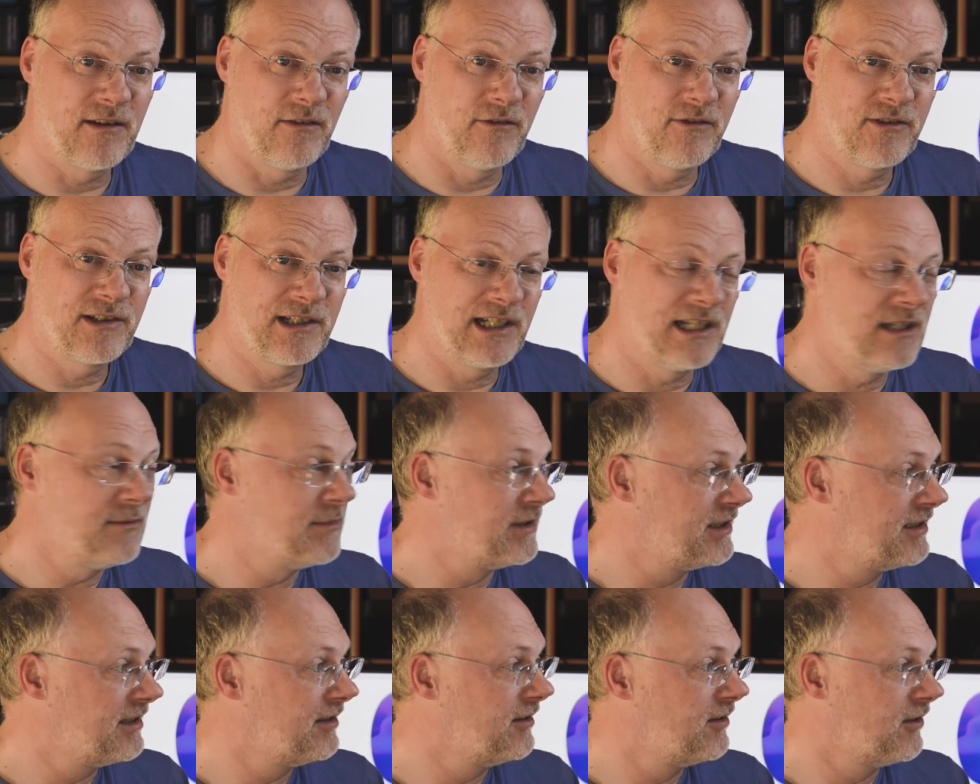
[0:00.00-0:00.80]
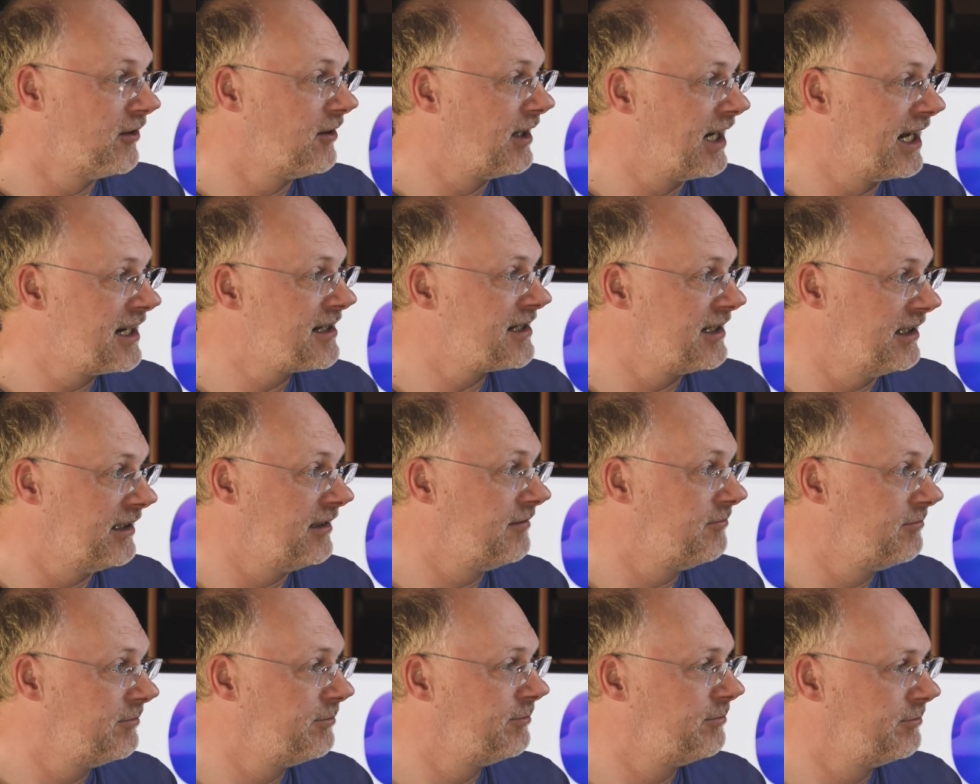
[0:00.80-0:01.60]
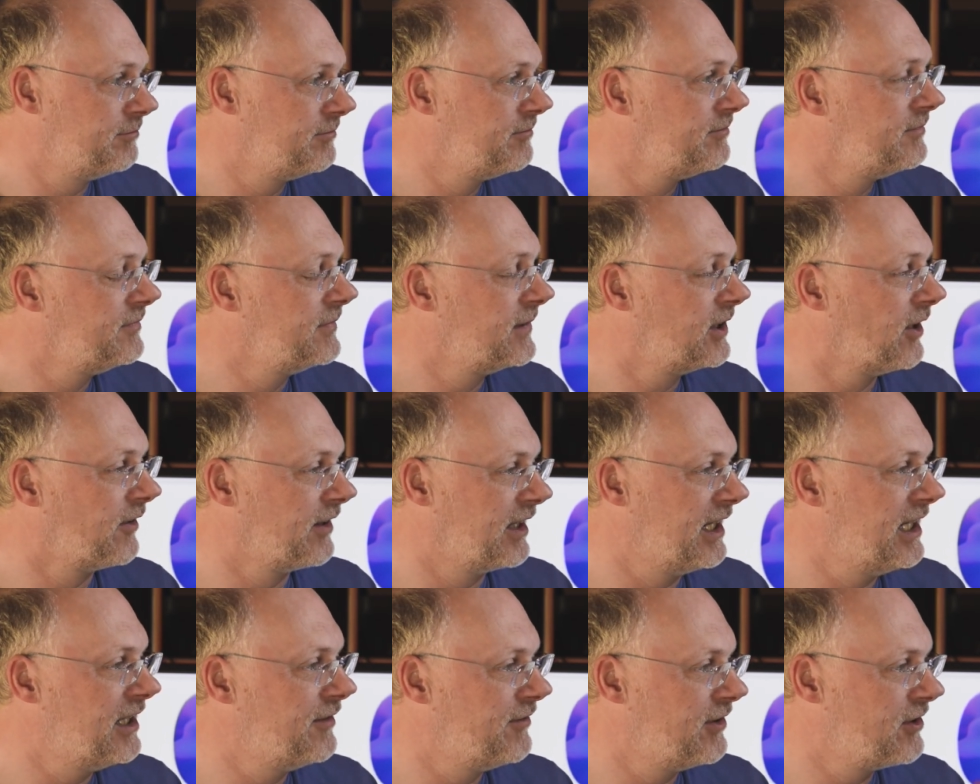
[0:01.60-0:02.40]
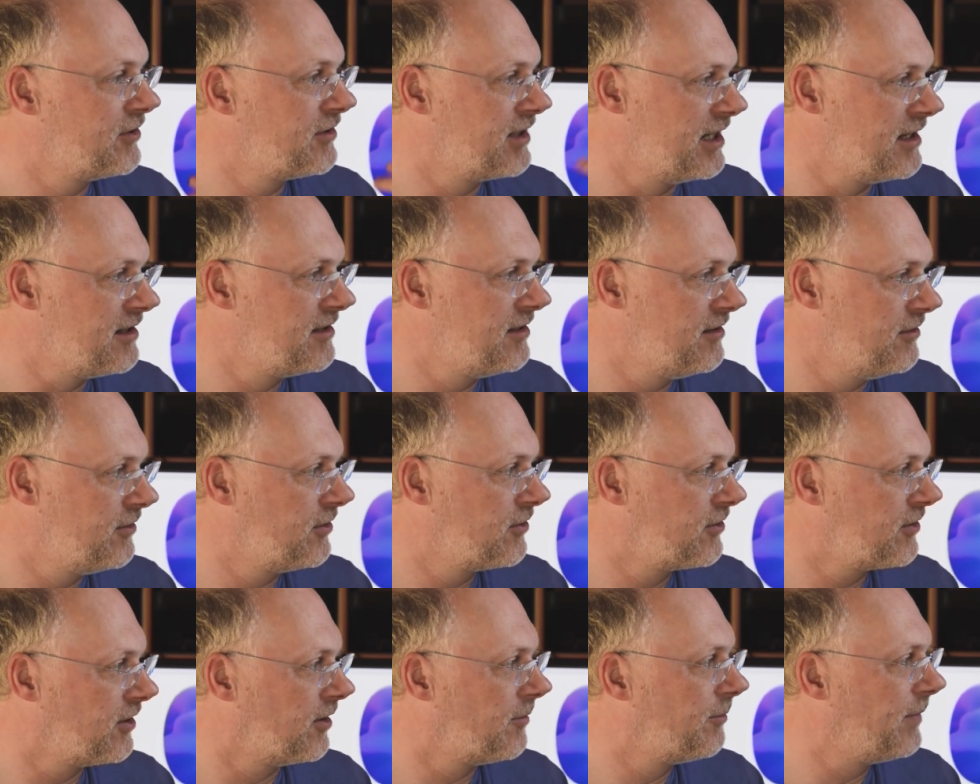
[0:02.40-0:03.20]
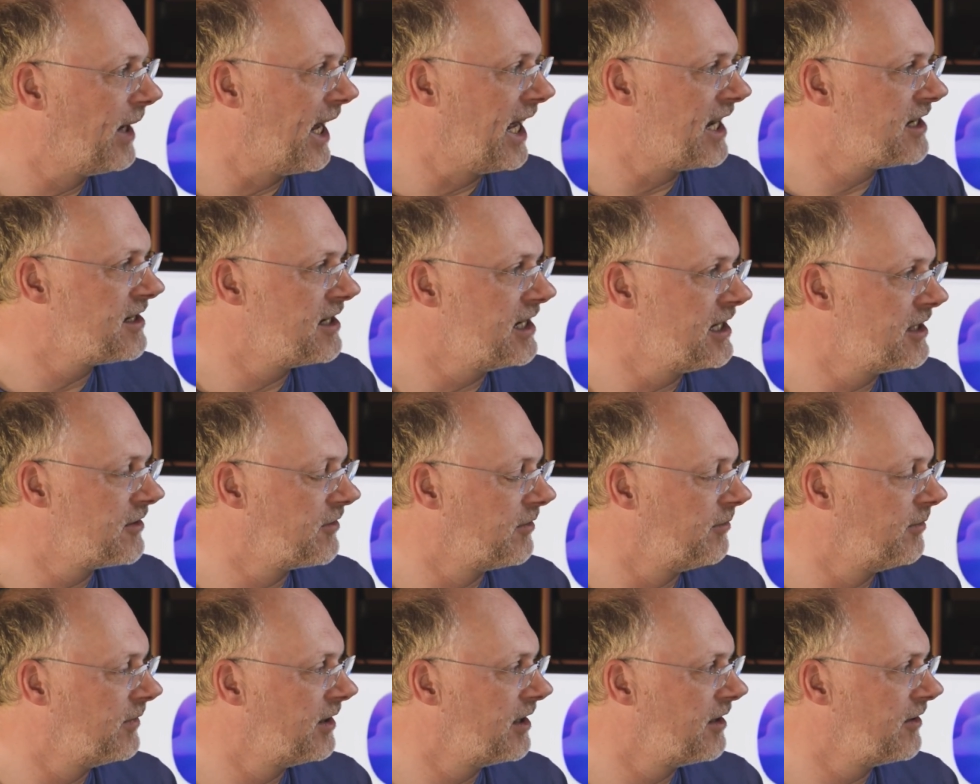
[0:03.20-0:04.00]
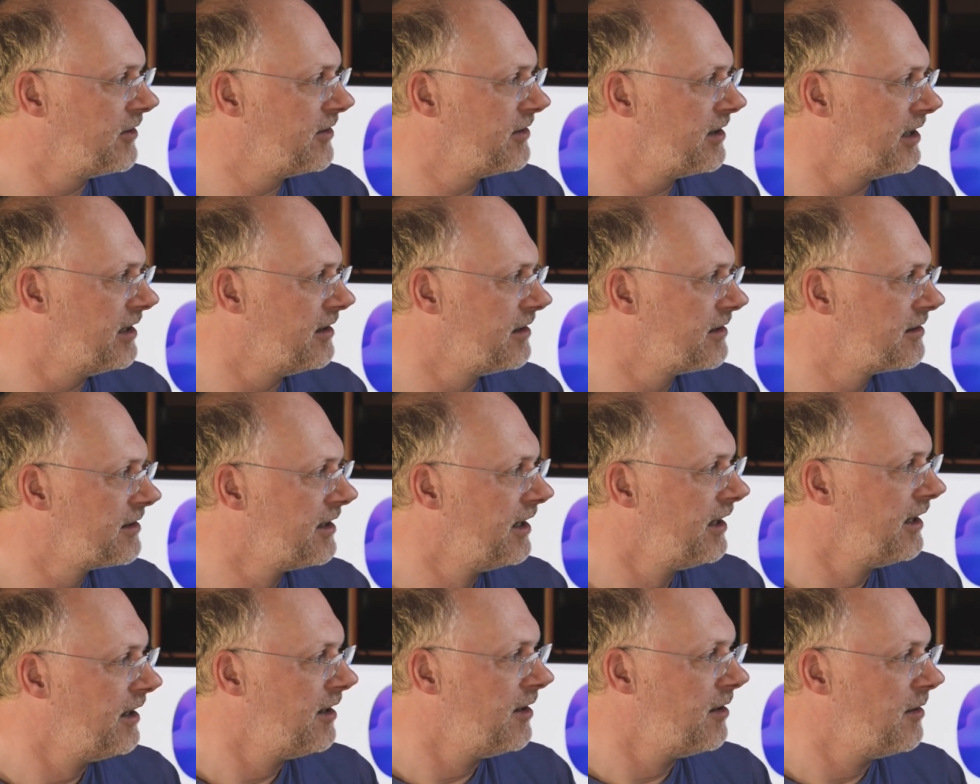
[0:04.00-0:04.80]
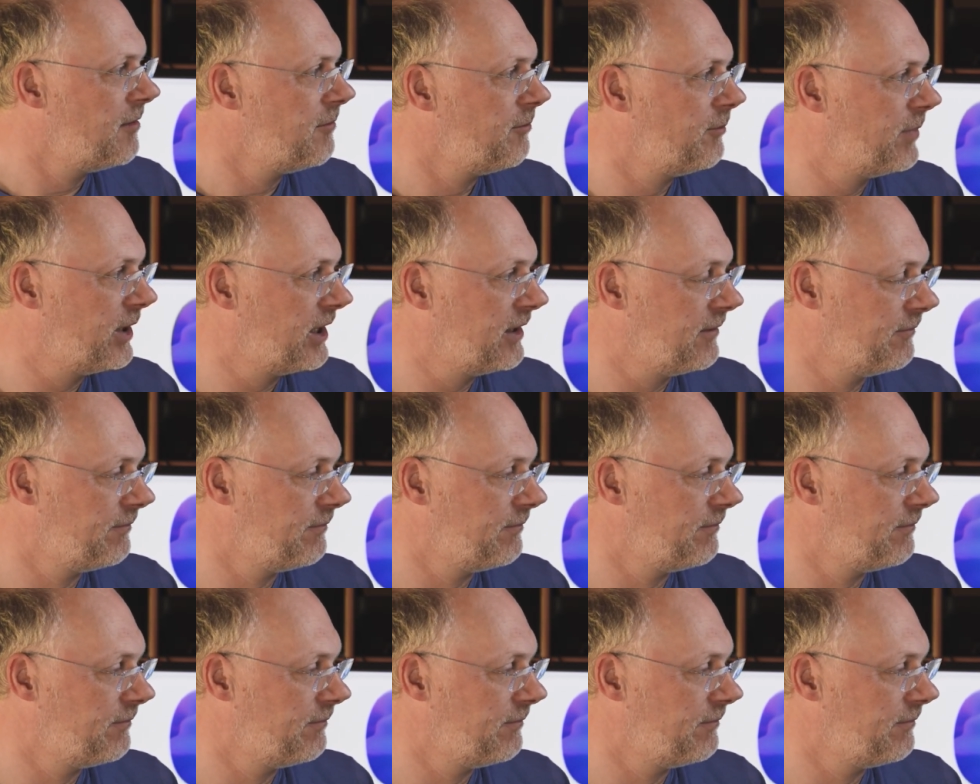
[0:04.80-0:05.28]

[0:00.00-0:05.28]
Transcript: obviously, because you've not actually got the individual synths, you've just got patches from those synths. But